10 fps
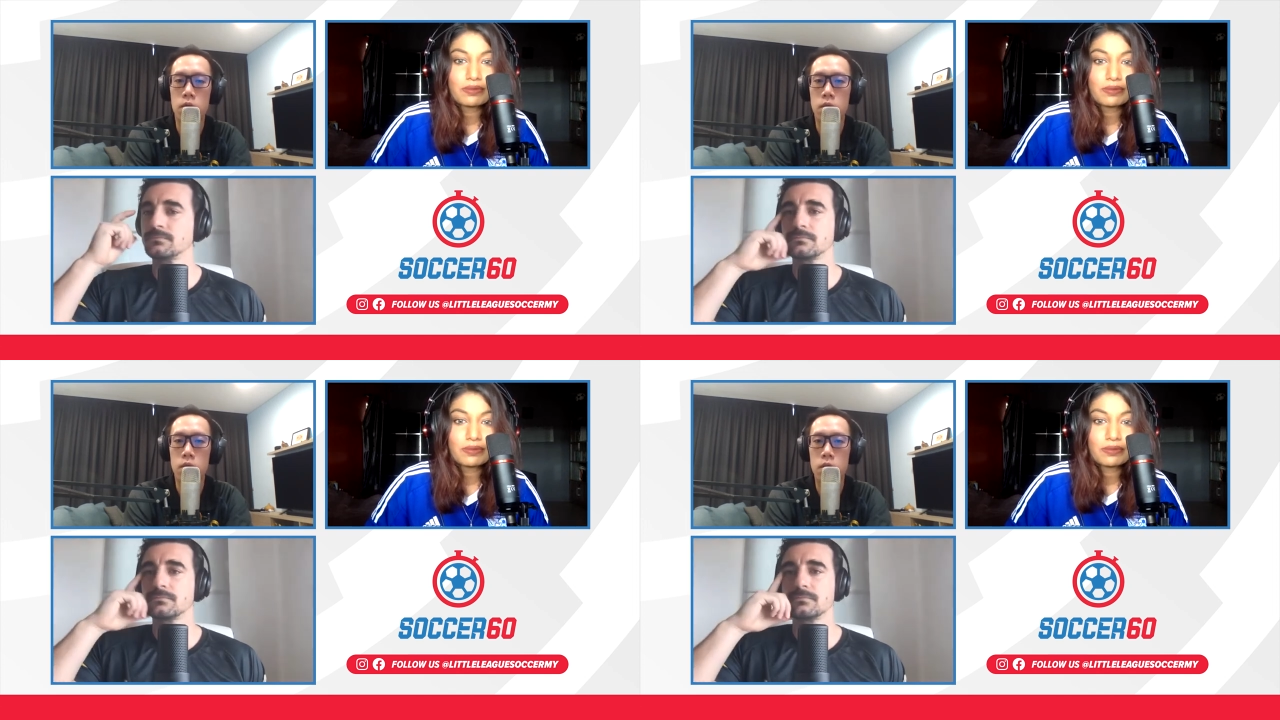
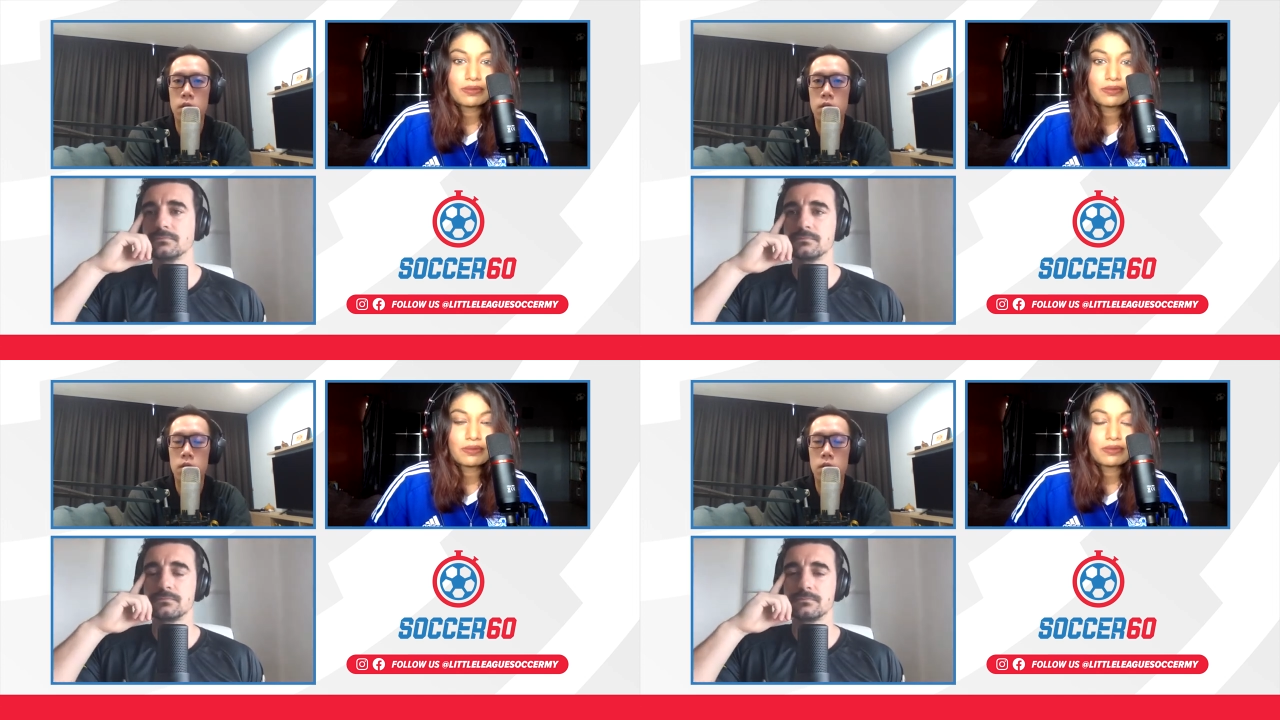
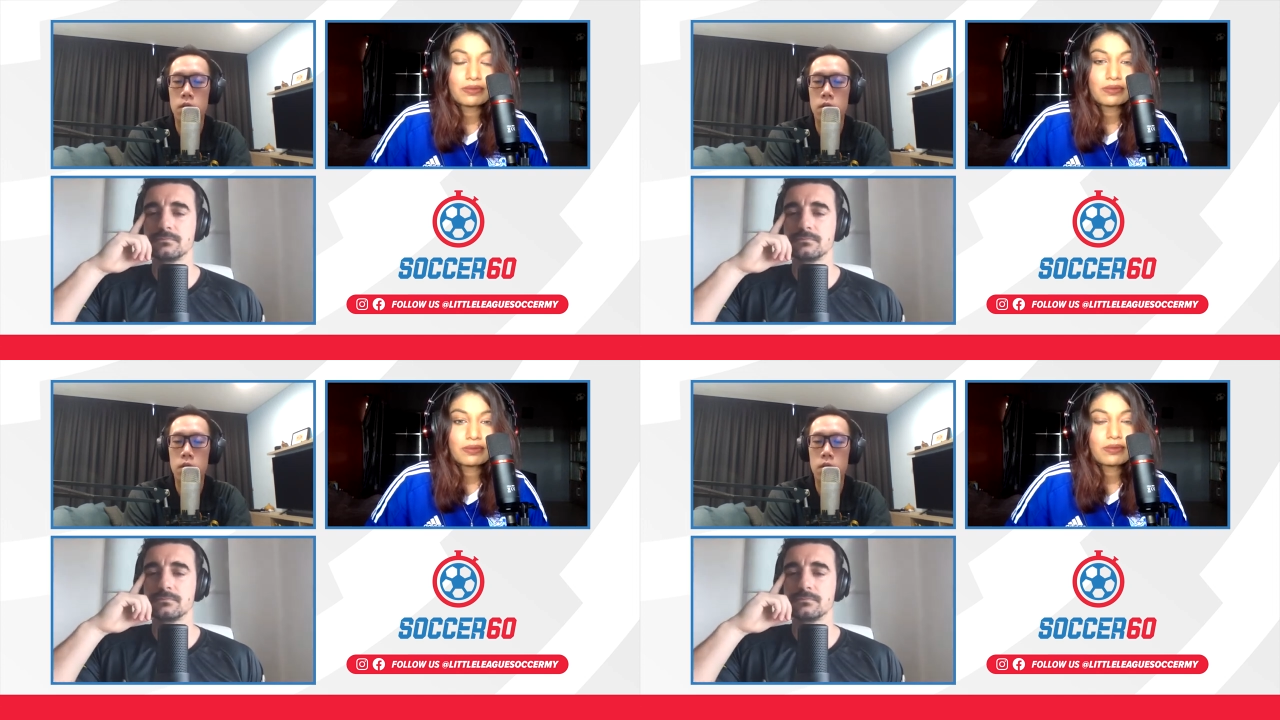
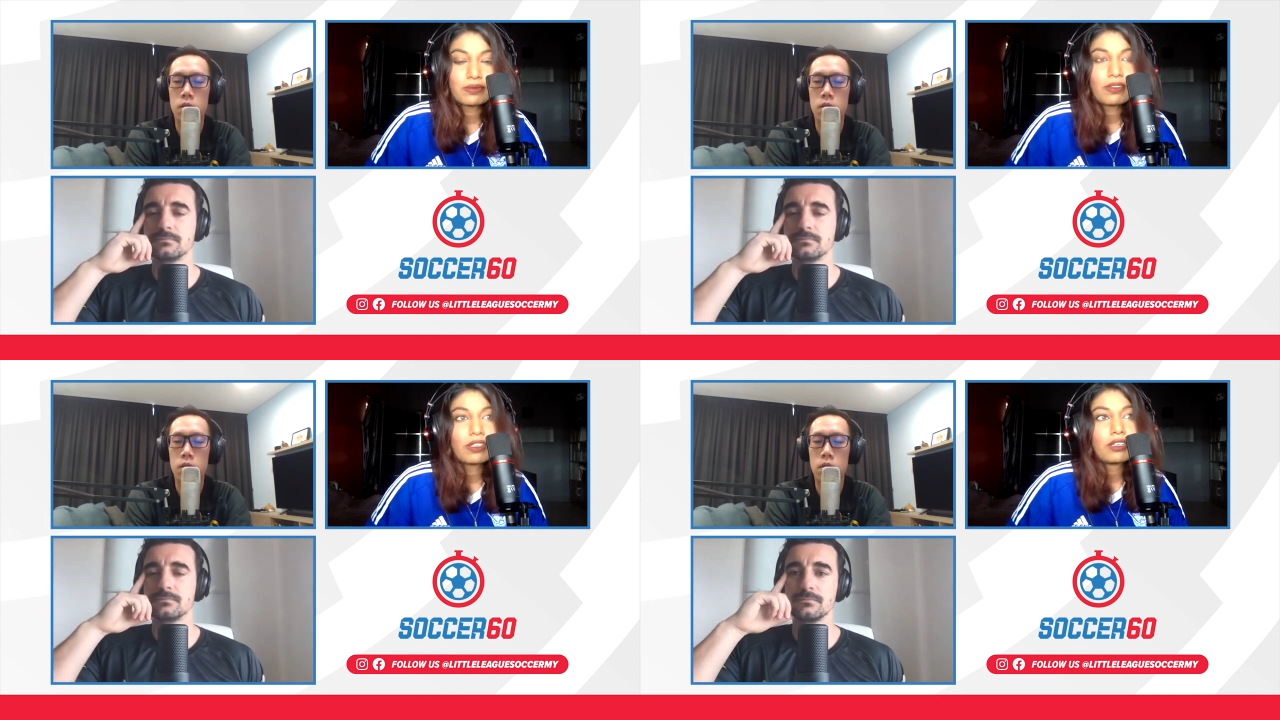
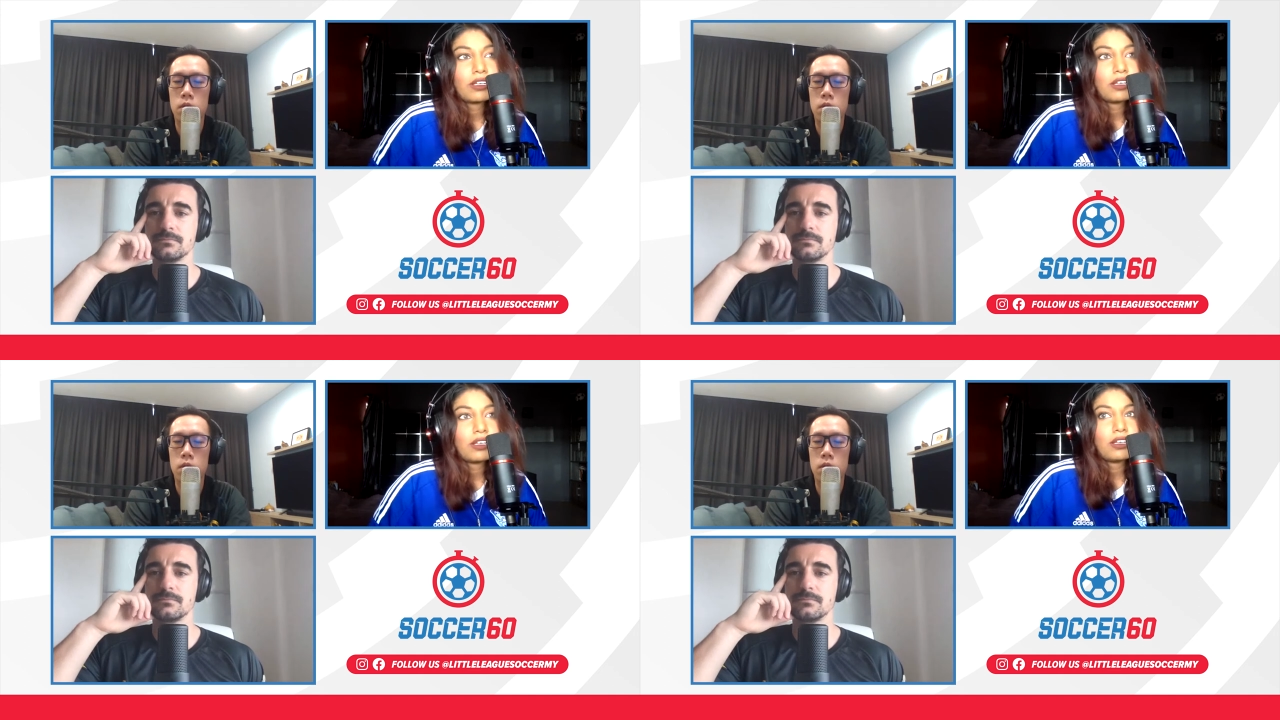
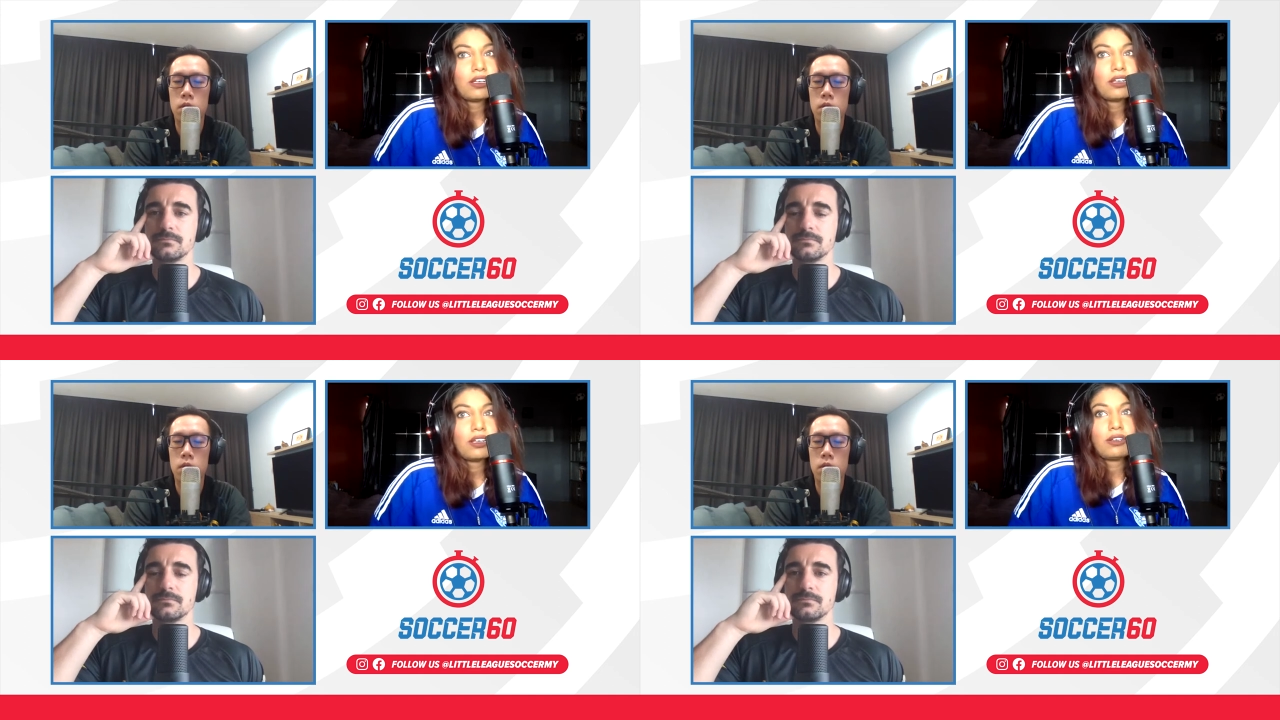
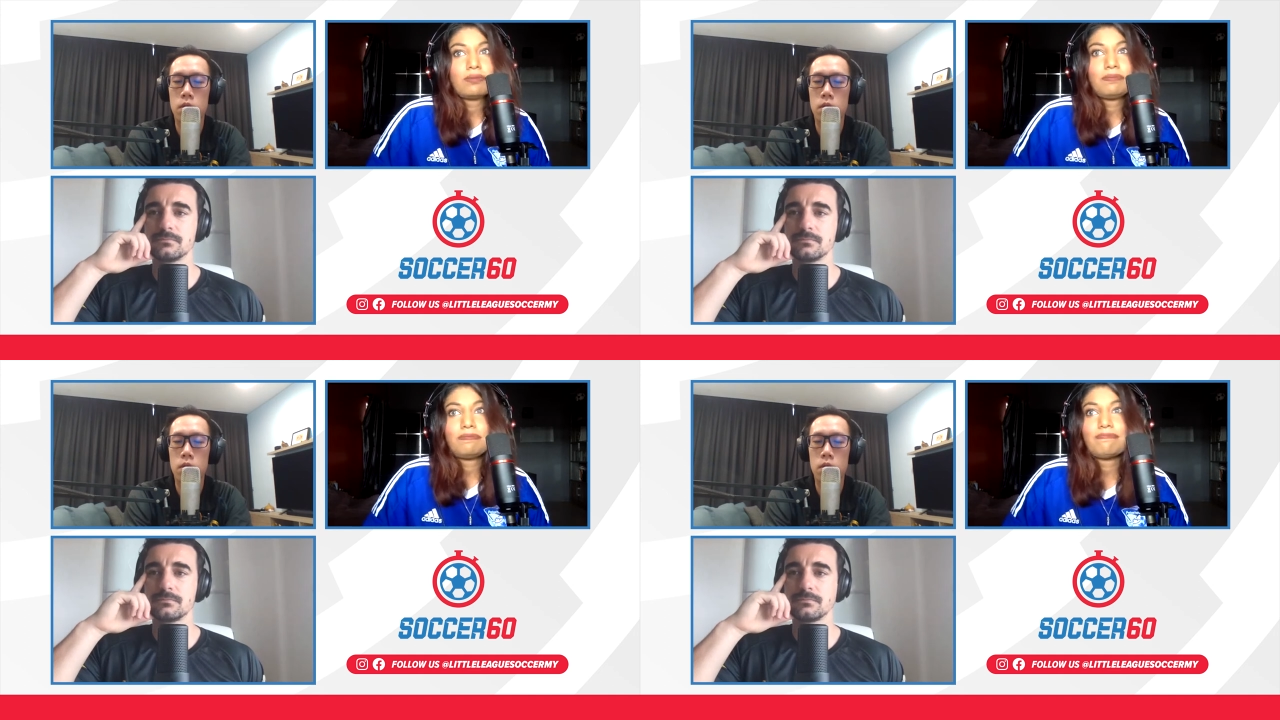
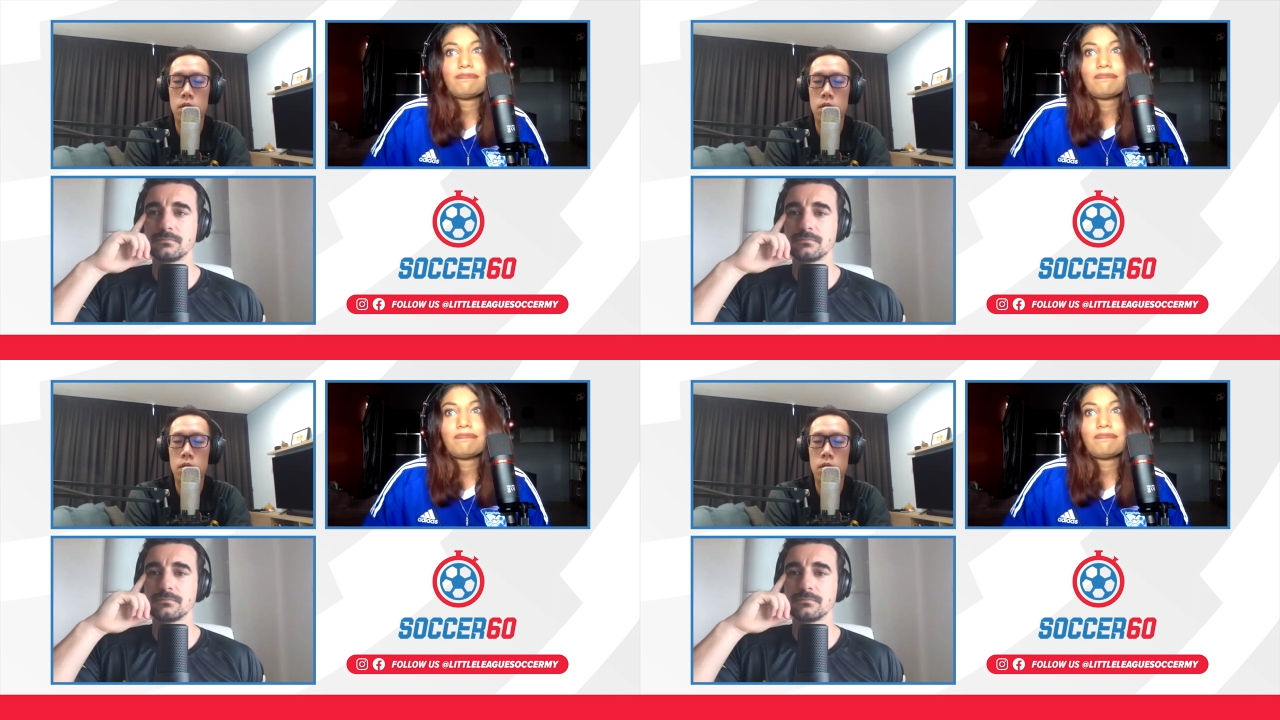Nothing is said.